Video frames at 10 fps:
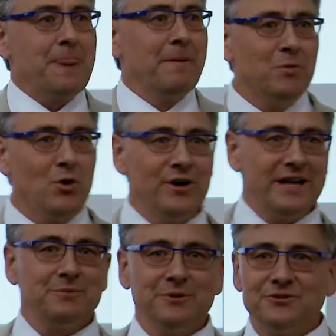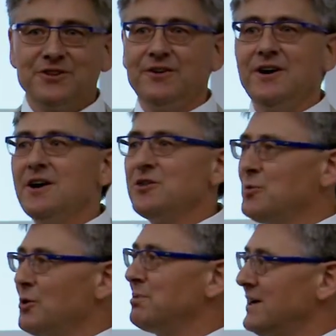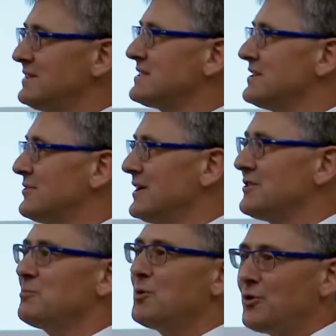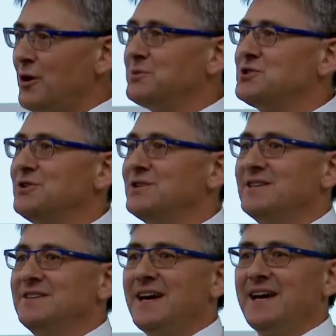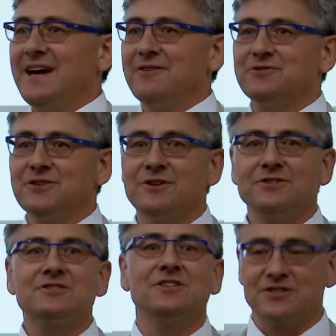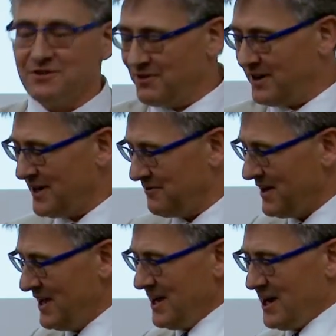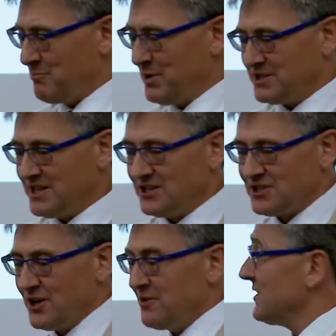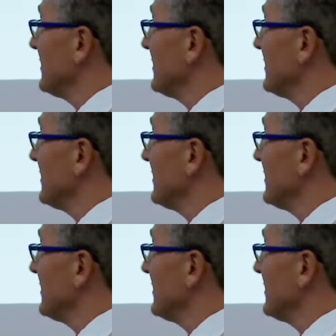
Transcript: The more animals there are, the more plants there are, the more opportunity they have to survive and persist over